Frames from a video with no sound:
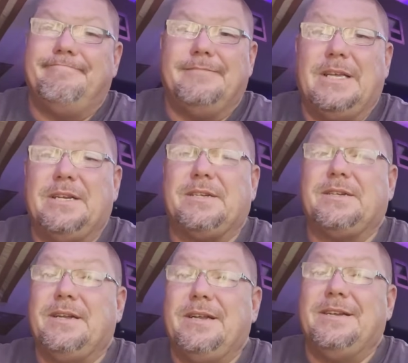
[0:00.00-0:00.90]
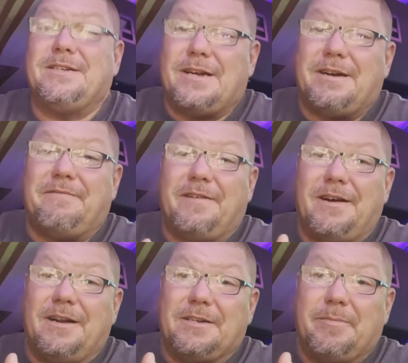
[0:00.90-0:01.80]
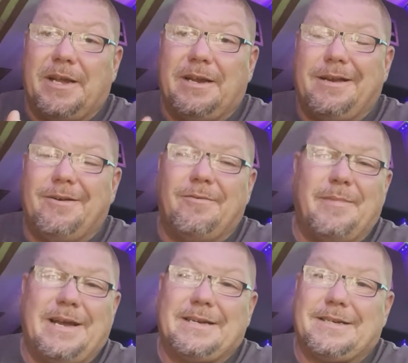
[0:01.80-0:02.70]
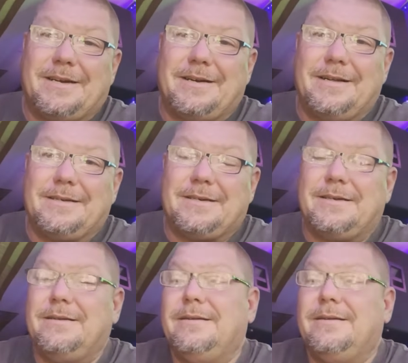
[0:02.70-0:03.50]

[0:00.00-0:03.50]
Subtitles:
hifonics, man. You know, Maxonics.